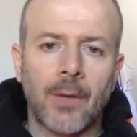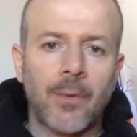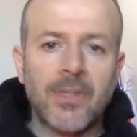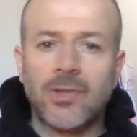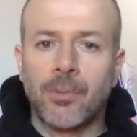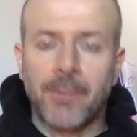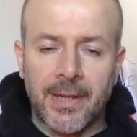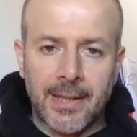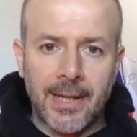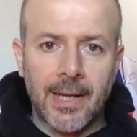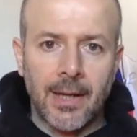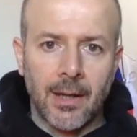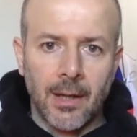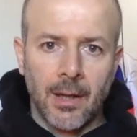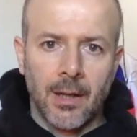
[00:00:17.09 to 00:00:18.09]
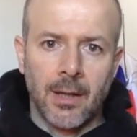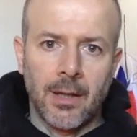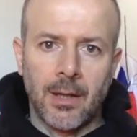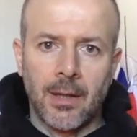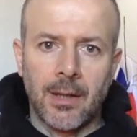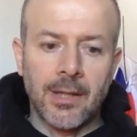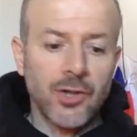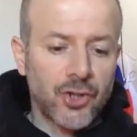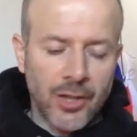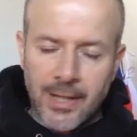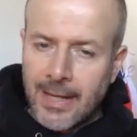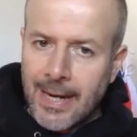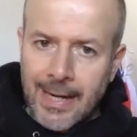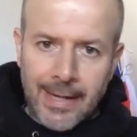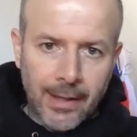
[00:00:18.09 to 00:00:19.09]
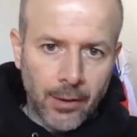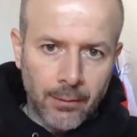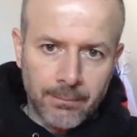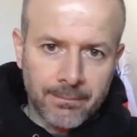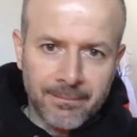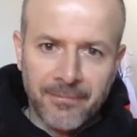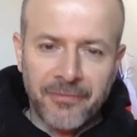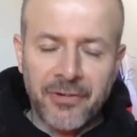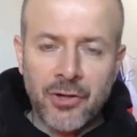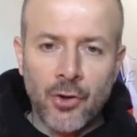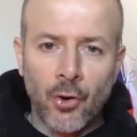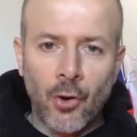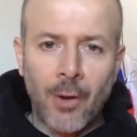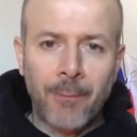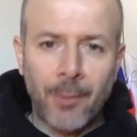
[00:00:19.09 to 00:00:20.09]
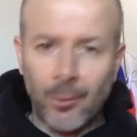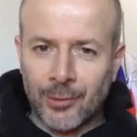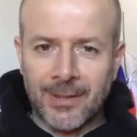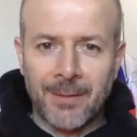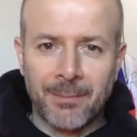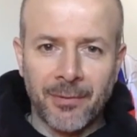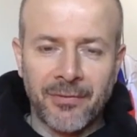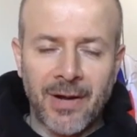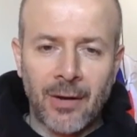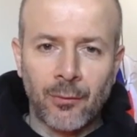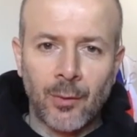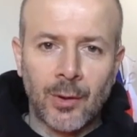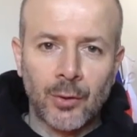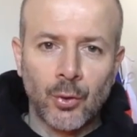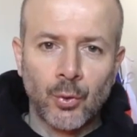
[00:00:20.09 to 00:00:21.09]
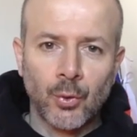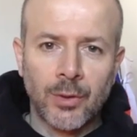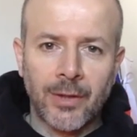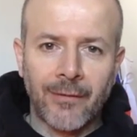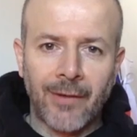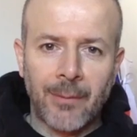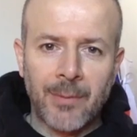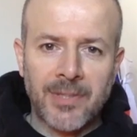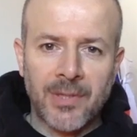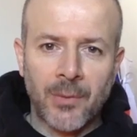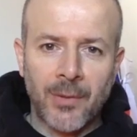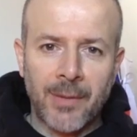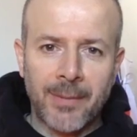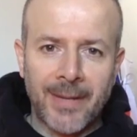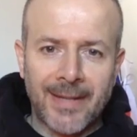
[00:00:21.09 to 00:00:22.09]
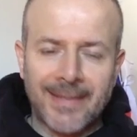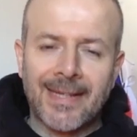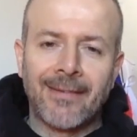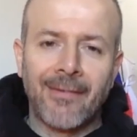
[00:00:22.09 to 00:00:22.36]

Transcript: Now, you know that in general, well, until a while ago when salons were open,